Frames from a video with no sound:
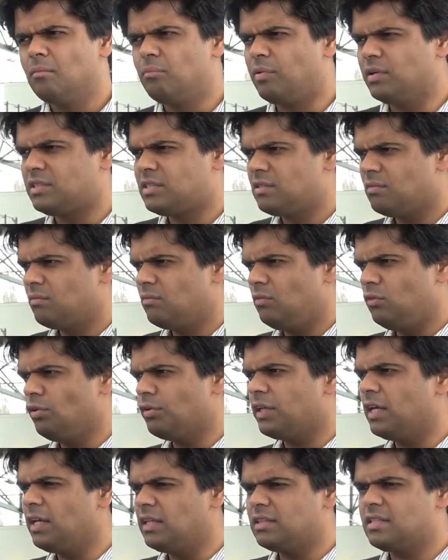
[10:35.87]
But
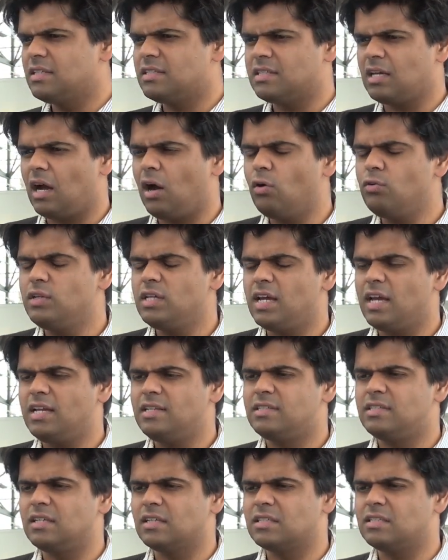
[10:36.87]
looking at this Audi
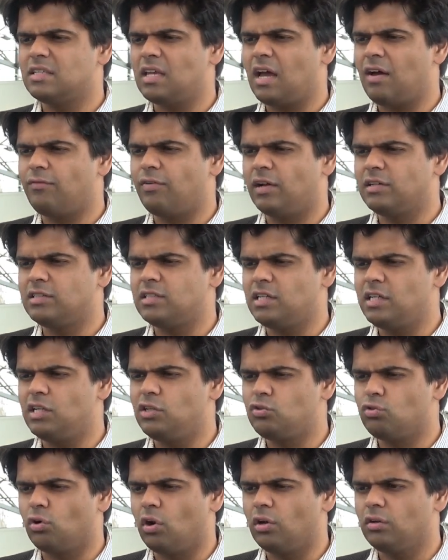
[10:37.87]
A6 Avant
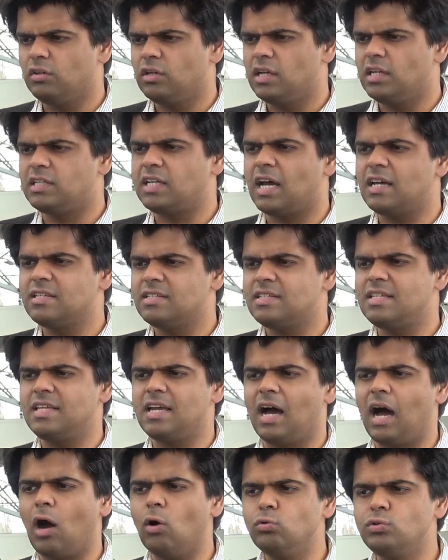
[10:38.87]
E-Tron, it has
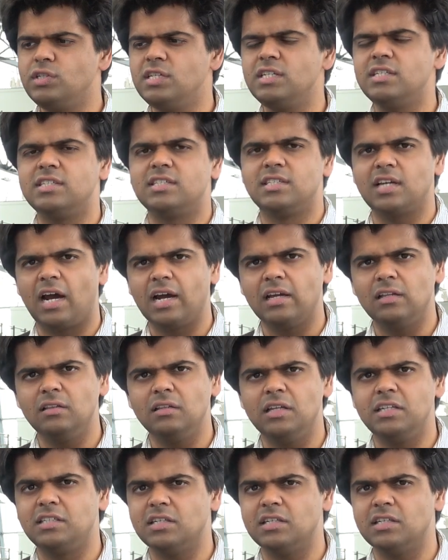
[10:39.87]
the Audi style.